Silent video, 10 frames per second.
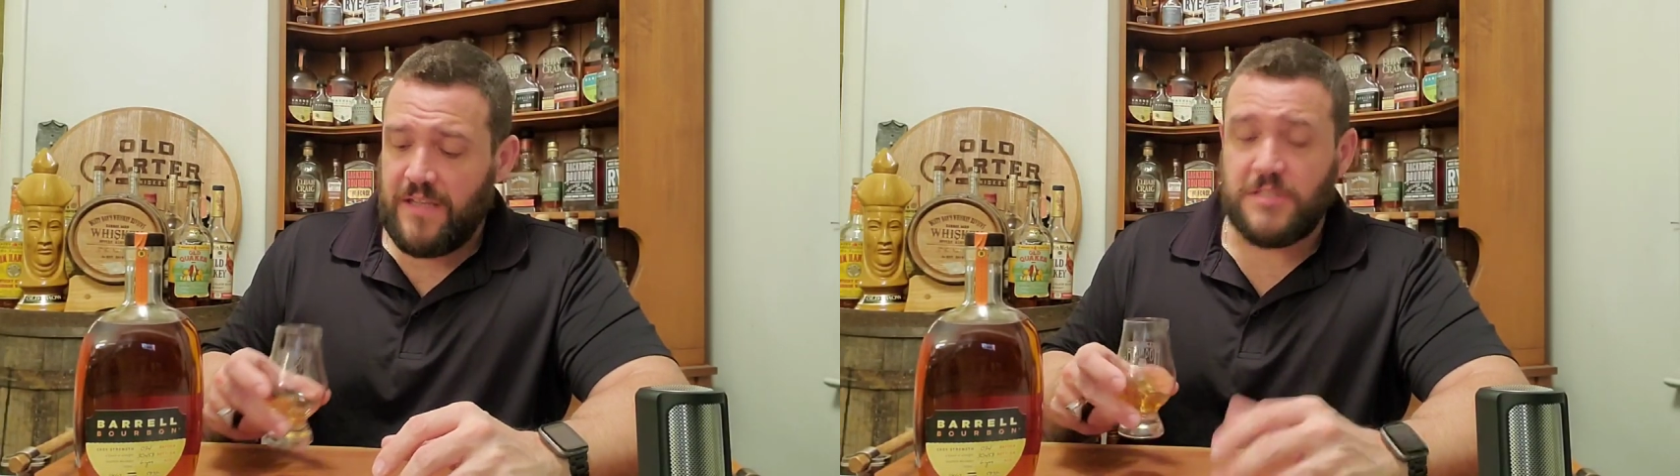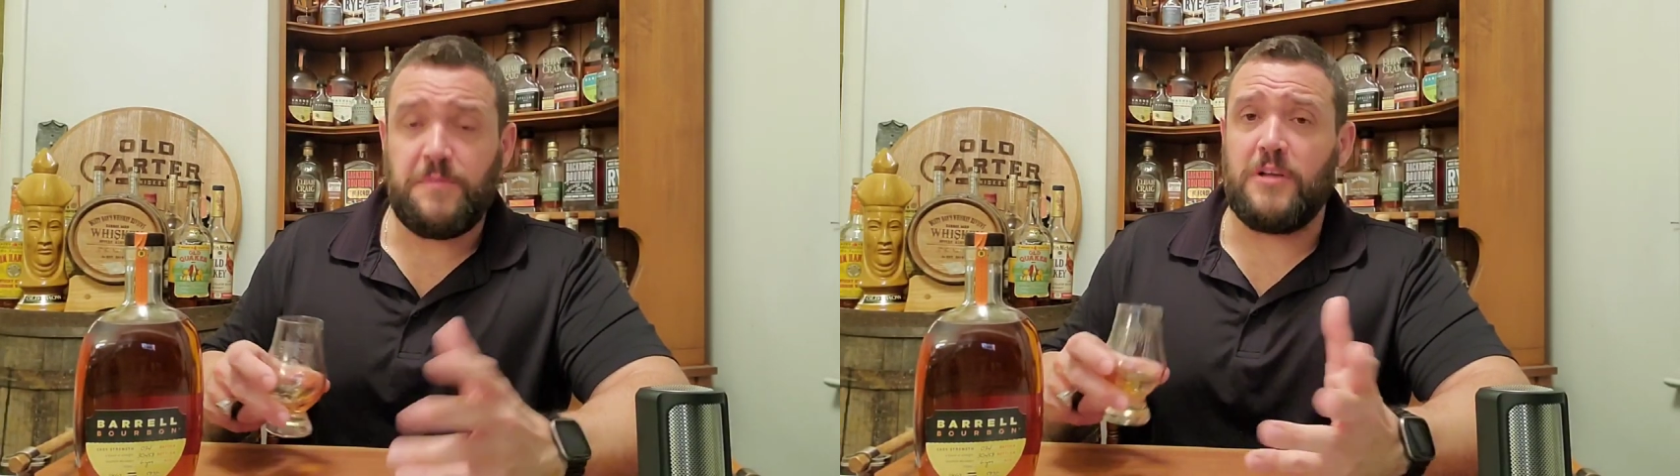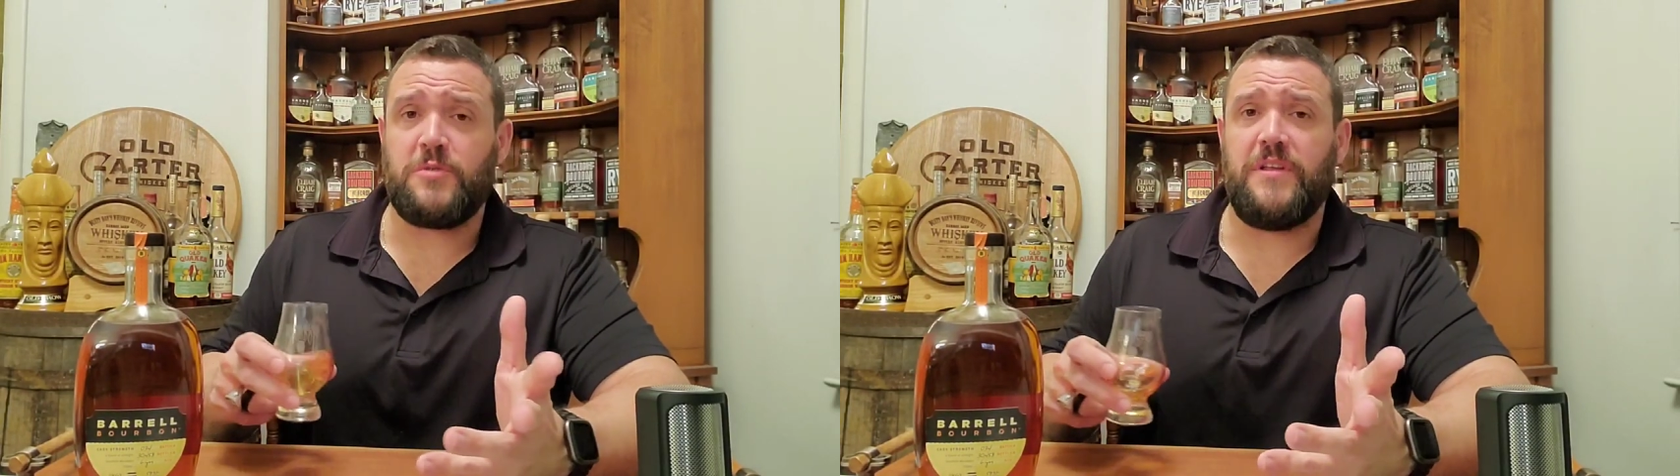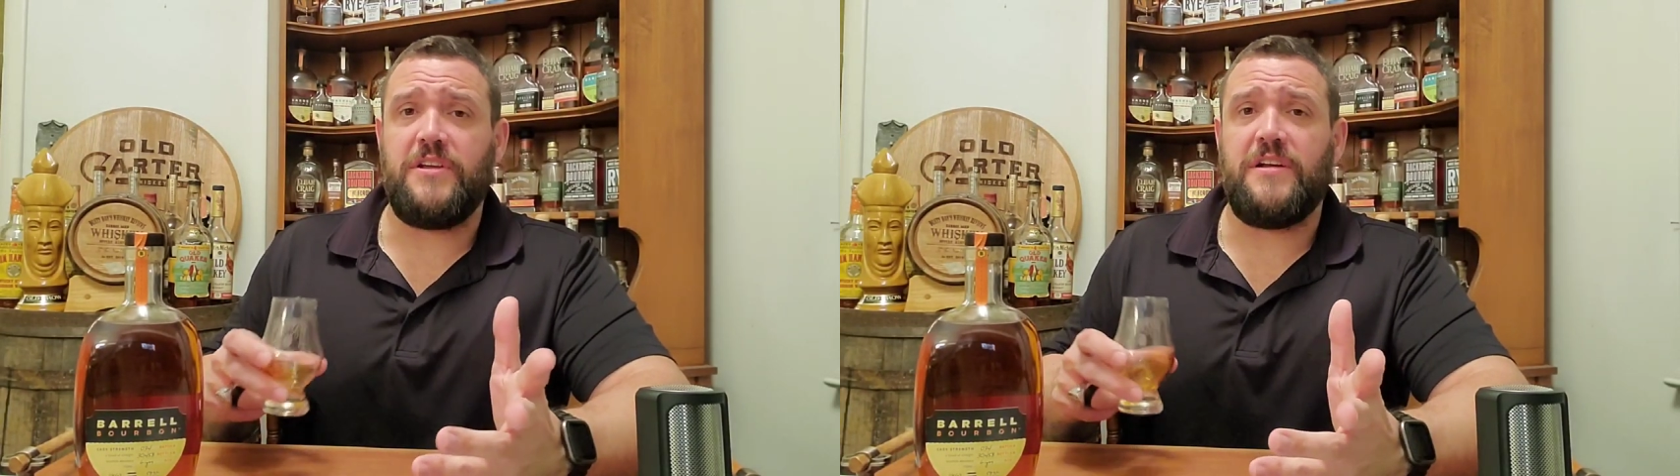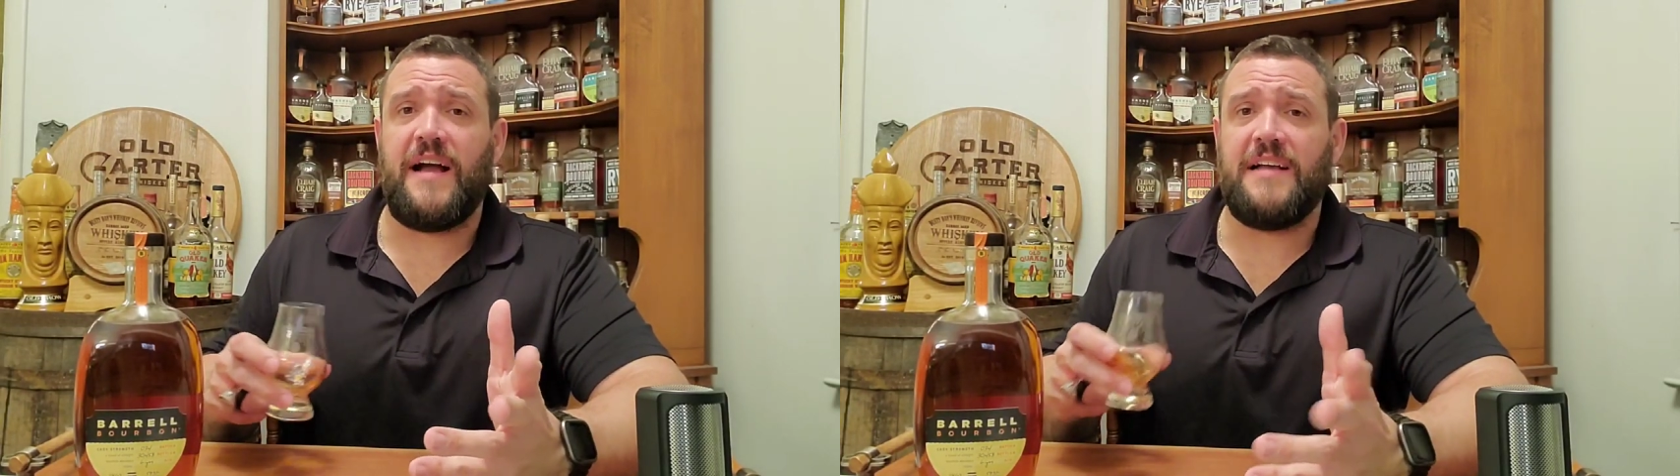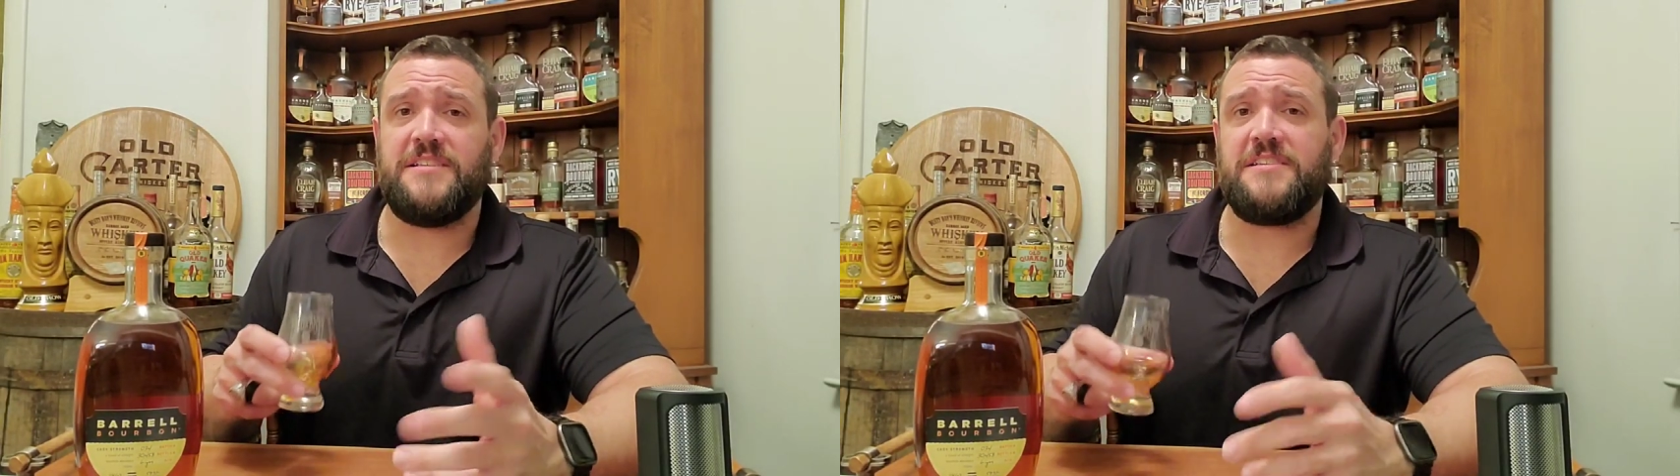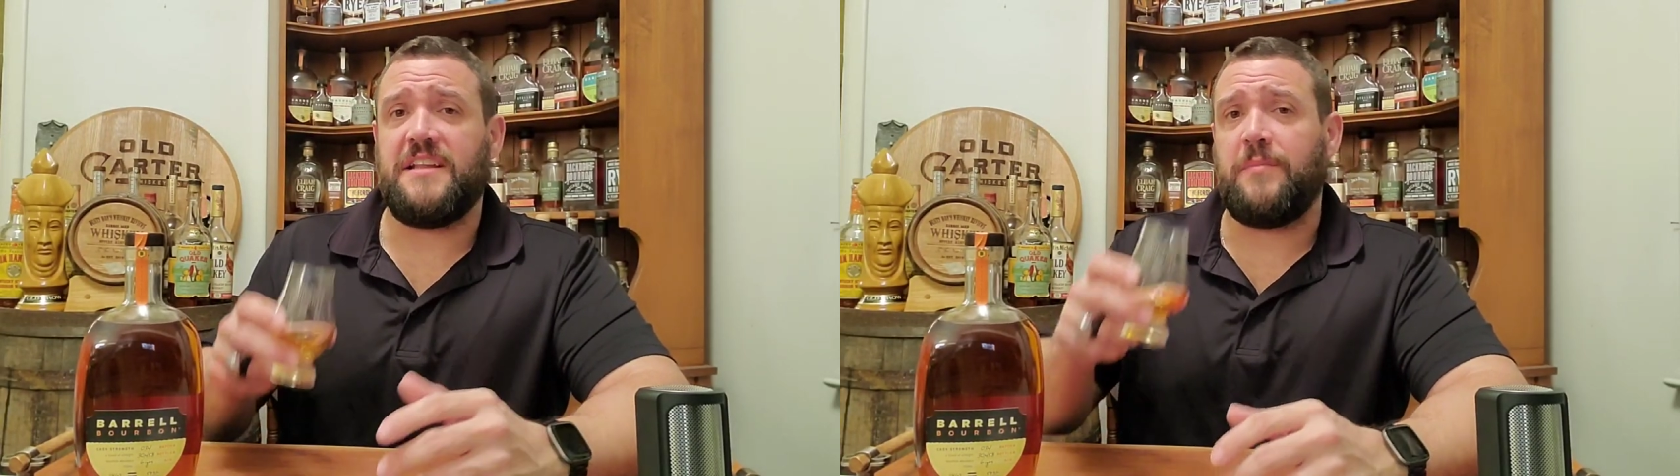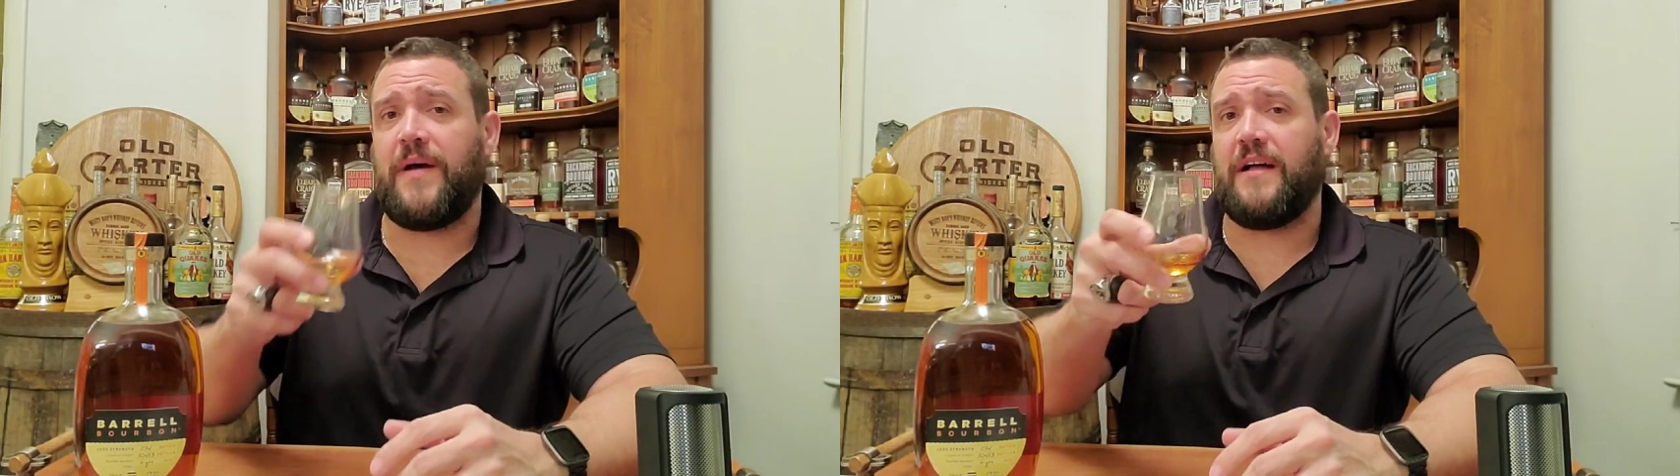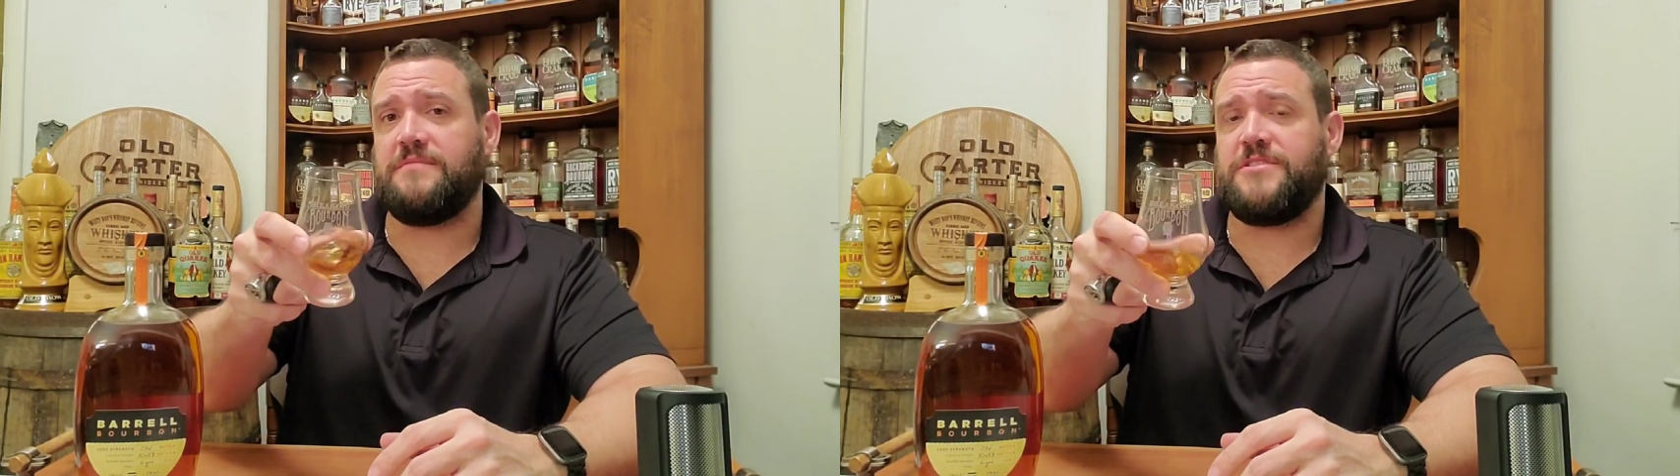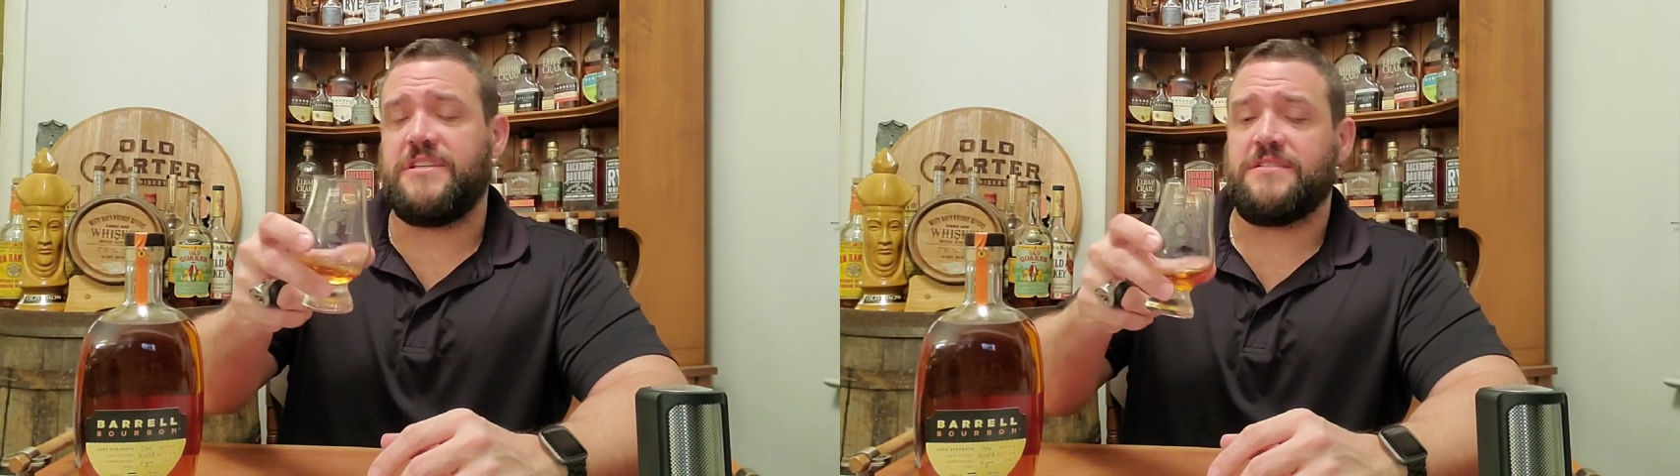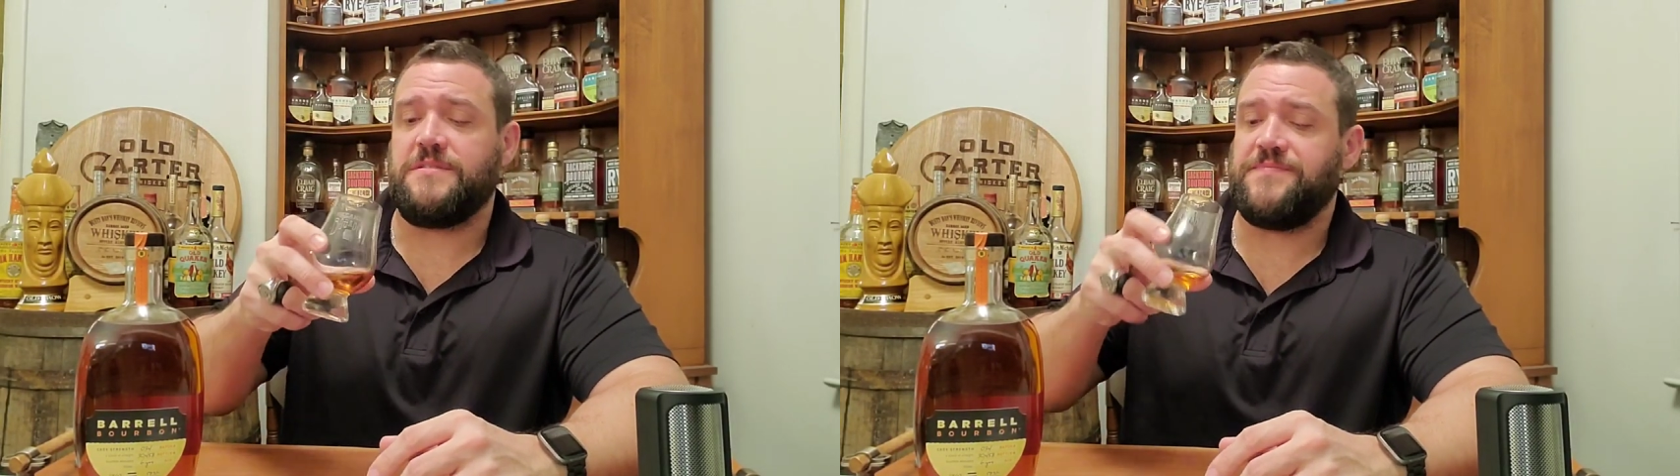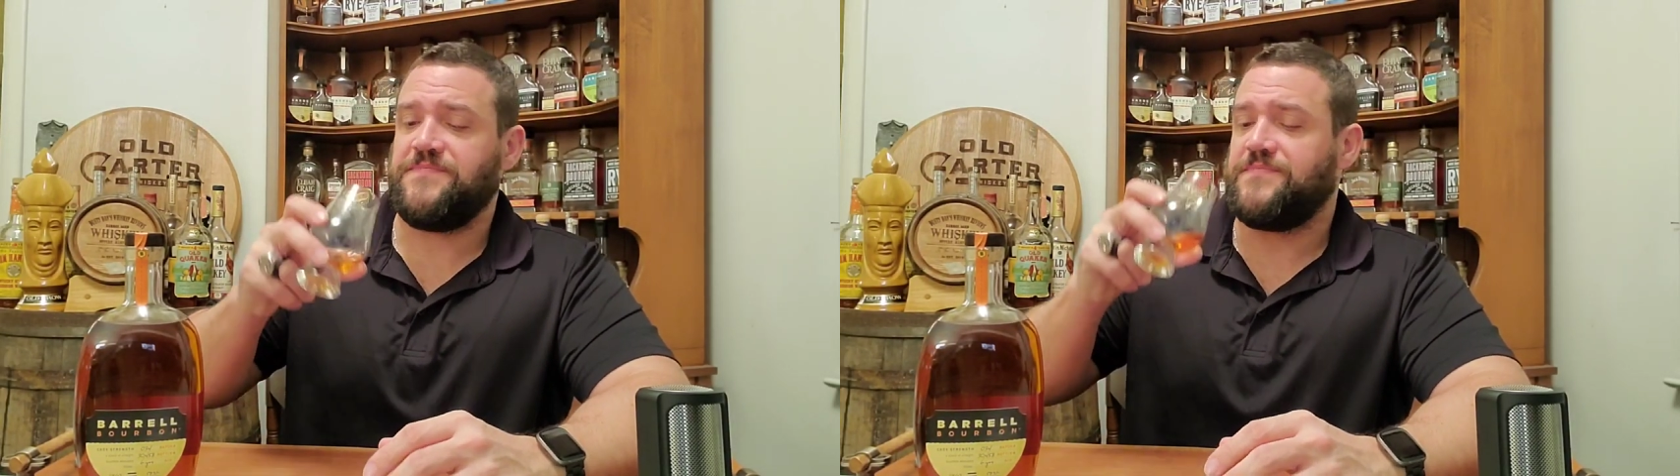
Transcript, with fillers: Smells really good, guys. Let's get in the palate. Cheers.